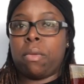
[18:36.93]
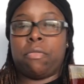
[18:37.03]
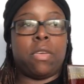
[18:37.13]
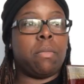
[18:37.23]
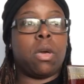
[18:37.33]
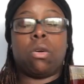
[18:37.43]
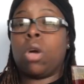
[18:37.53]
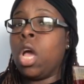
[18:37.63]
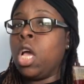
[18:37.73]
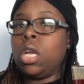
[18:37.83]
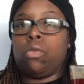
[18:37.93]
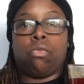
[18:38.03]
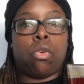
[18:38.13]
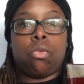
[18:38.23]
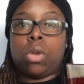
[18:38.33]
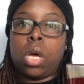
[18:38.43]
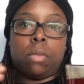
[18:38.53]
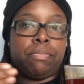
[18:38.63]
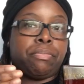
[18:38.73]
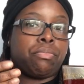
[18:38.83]
female rolled
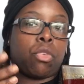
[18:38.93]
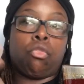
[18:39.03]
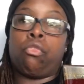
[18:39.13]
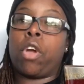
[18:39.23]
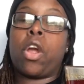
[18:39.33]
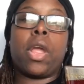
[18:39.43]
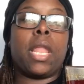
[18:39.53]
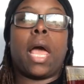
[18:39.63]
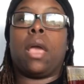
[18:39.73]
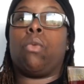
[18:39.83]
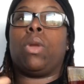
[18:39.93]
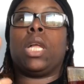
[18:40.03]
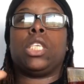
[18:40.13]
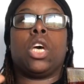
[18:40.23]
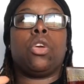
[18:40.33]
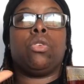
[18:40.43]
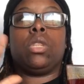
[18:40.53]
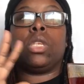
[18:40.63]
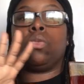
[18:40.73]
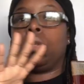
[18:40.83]
up, very, like, when I tell
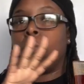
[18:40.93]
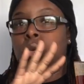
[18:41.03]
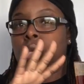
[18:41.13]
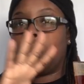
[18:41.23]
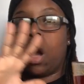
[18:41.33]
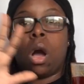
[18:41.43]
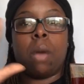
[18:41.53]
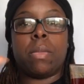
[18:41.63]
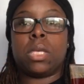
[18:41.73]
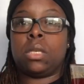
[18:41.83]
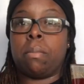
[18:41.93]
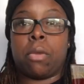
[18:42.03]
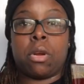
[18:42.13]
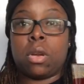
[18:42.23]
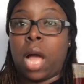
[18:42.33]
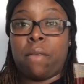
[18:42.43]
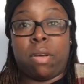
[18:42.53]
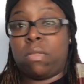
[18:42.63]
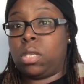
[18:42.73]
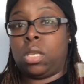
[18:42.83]
you, this was the most calmest murder I've
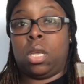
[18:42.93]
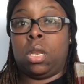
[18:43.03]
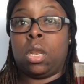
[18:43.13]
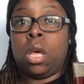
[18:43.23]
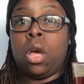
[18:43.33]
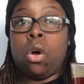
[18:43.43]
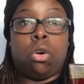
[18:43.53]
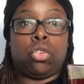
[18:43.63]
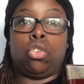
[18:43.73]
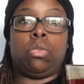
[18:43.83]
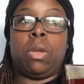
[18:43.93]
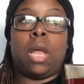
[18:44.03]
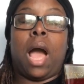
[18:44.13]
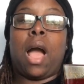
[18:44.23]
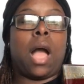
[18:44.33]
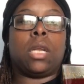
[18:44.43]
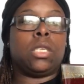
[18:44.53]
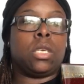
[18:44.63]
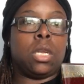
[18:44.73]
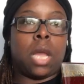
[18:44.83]
ever seen on social media. I
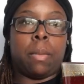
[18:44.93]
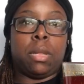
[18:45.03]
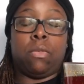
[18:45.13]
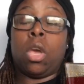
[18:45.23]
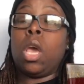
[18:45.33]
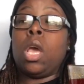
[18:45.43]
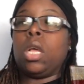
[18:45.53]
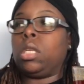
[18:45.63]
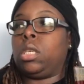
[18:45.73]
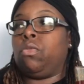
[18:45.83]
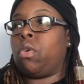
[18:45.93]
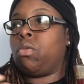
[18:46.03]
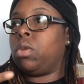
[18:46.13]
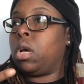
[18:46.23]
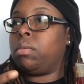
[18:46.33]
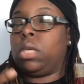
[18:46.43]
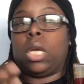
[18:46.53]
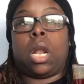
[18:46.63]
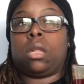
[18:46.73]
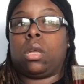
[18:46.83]
just could not believe it. She rolled up, she
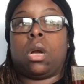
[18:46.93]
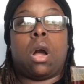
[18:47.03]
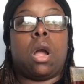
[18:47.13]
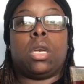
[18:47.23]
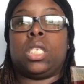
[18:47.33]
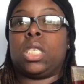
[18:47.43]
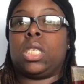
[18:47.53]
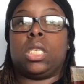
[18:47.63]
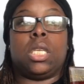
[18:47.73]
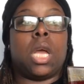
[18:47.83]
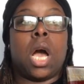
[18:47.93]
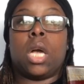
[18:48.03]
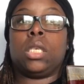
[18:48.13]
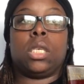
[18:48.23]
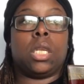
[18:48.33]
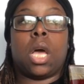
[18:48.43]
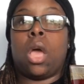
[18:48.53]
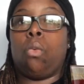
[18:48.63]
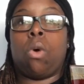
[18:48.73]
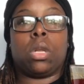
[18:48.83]
got out the car just as
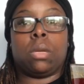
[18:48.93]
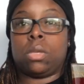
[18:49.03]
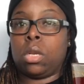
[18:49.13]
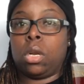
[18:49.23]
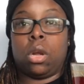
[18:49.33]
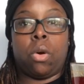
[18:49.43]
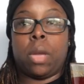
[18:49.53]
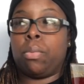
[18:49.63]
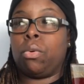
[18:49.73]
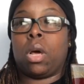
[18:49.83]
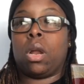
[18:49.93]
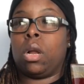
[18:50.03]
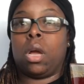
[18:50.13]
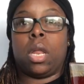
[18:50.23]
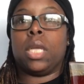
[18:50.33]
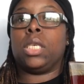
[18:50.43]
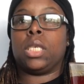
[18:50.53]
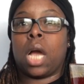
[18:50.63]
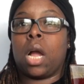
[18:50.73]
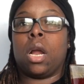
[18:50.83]
nonchalant and walked up to the girl and pulled out her gun and
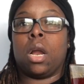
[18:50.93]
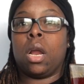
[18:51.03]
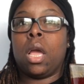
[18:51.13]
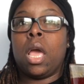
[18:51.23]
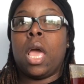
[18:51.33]
shot her.